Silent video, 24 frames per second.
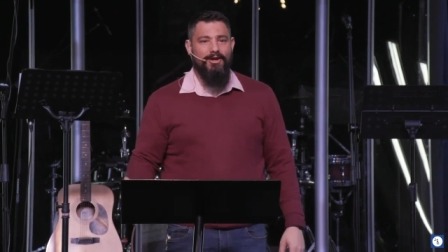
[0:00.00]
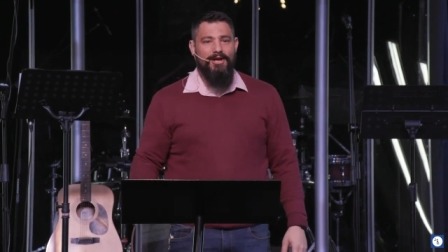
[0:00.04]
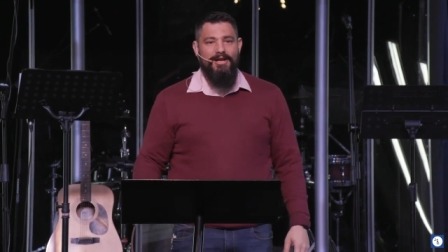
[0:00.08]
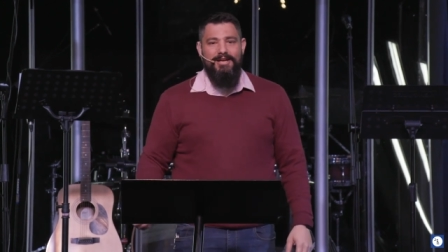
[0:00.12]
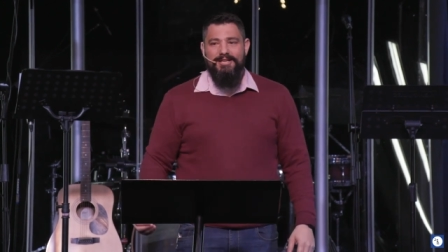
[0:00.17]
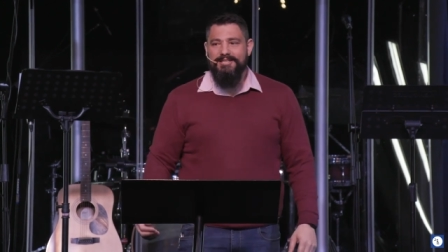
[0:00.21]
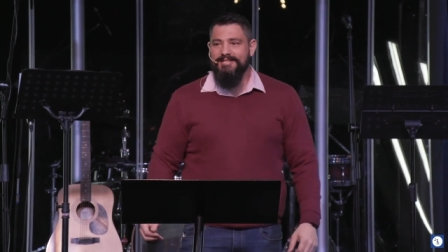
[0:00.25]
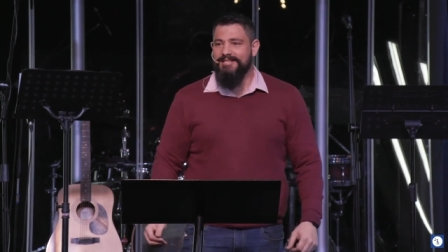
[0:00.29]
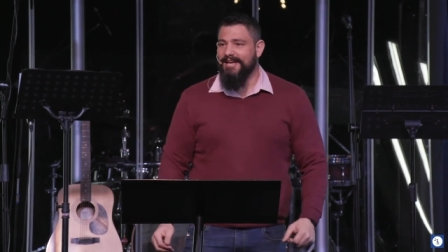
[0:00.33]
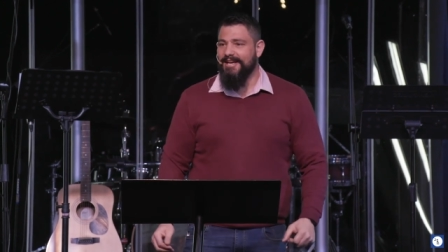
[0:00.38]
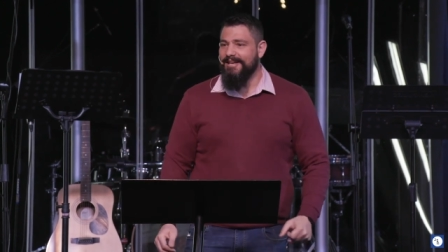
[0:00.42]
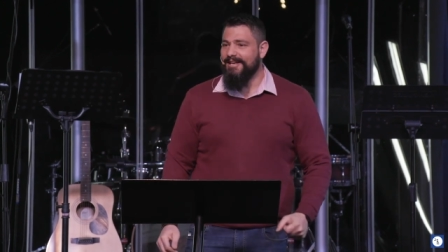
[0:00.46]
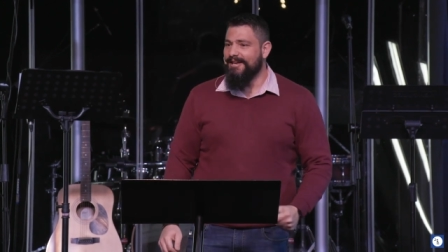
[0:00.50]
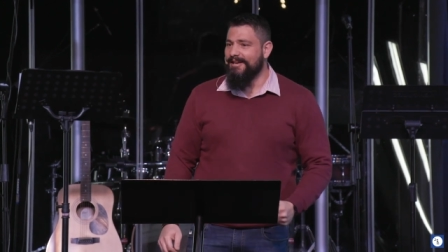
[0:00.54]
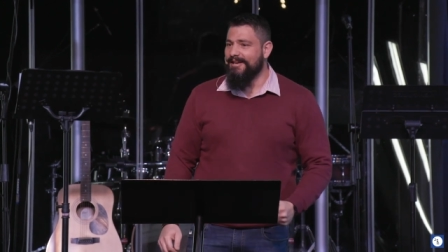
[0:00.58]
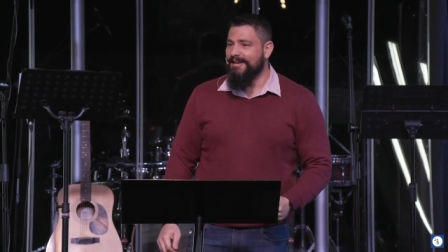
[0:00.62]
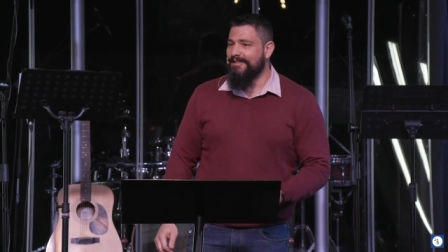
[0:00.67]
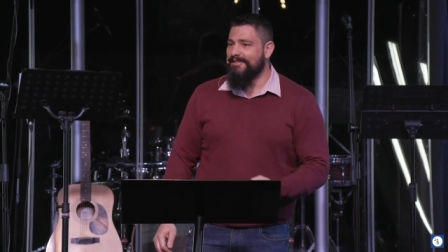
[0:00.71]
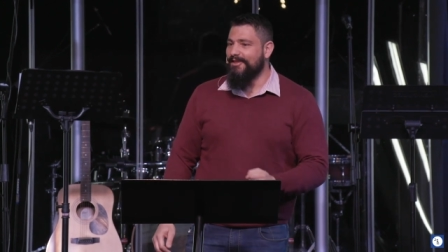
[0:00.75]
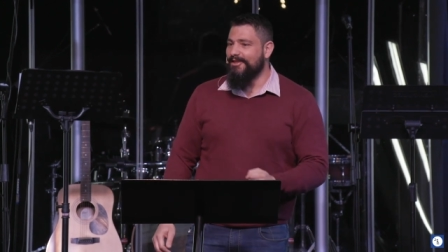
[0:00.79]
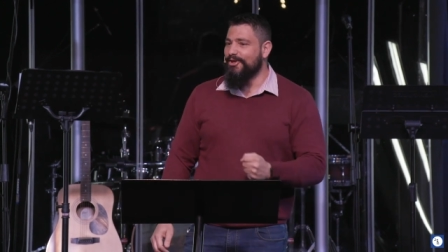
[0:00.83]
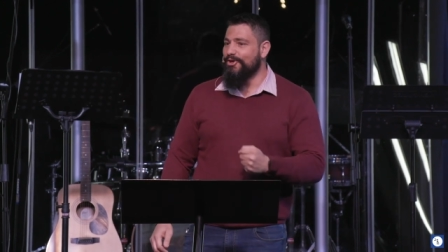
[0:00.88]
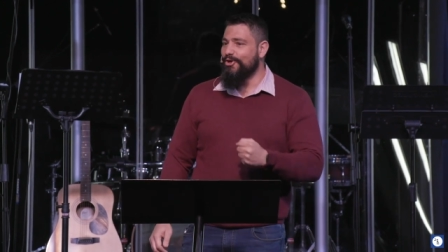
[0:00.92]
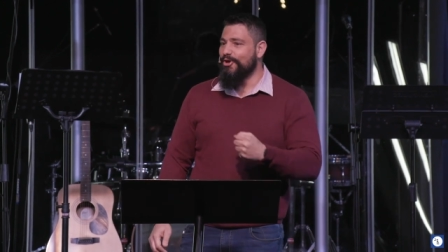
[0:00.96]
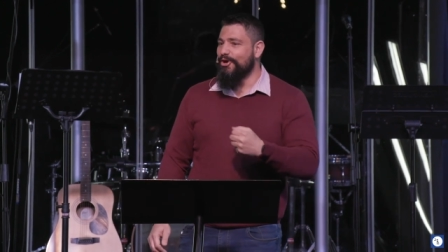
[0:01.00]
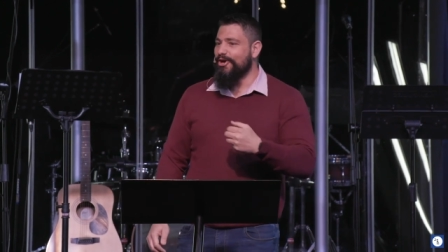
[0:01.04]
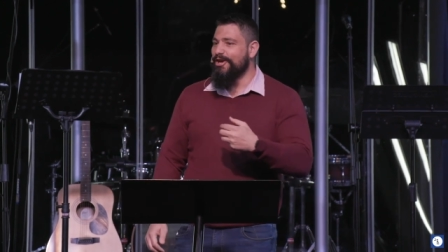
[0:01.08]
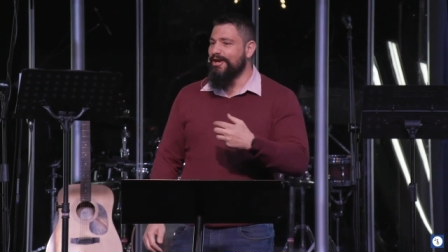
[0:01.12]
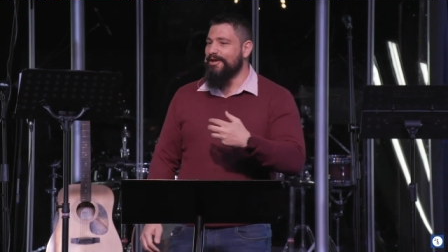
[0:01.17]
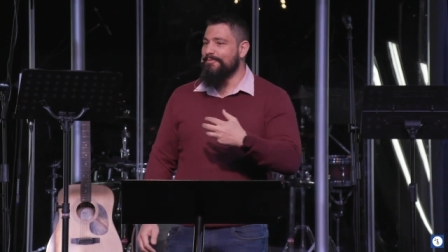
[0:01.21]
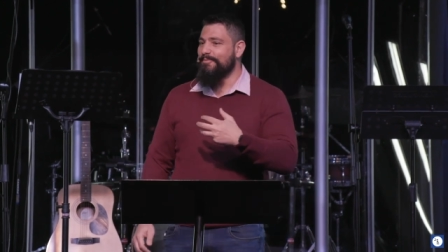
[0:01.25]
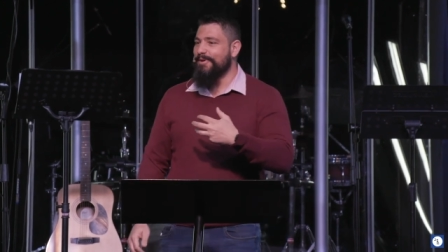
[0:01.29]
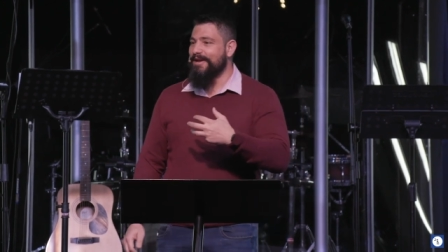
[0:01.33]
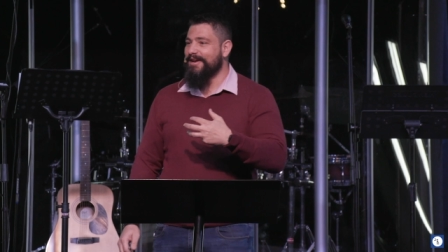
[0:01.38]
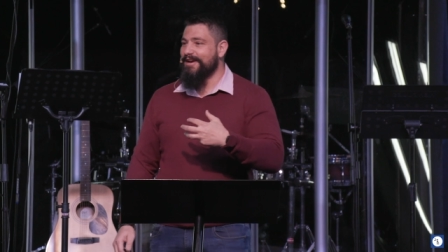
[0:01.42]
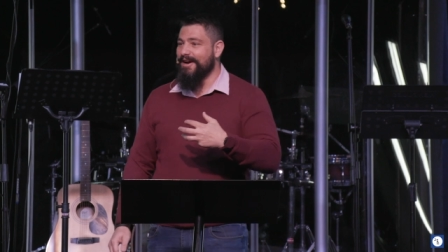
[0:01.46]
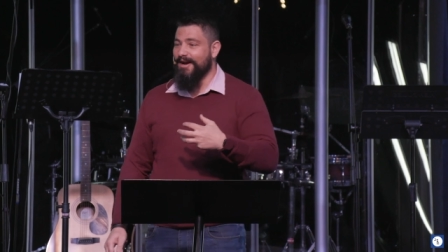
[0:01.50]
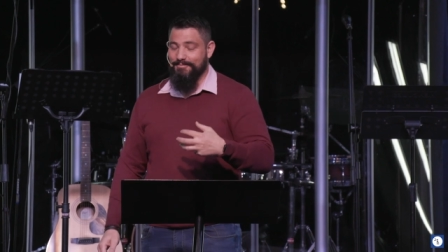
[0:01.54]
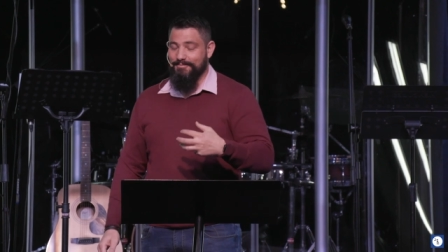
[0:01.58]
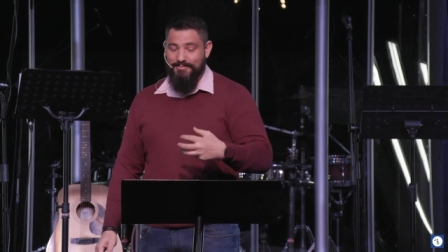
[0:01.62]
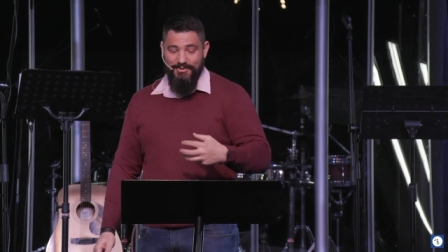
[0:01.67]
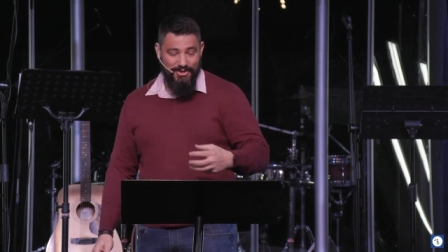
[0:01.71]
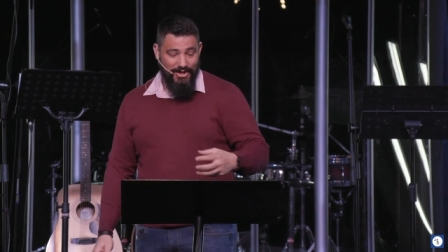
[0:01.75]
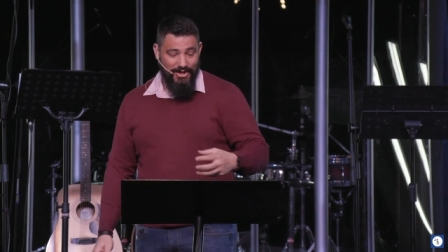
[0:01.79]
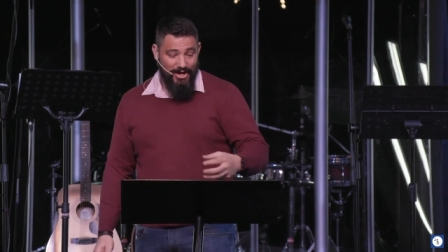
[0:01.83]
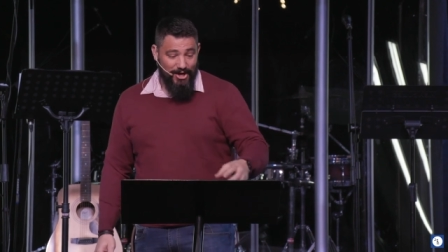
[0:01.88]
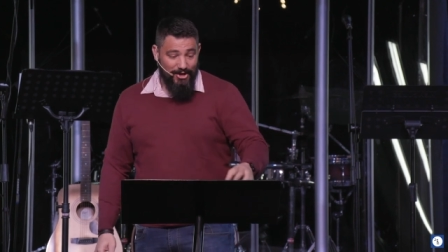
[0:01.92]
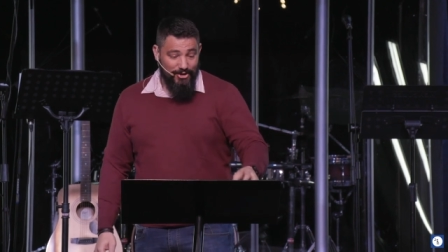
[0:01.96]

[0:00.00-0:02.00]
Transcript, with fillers: Suddenly, the yearning becomes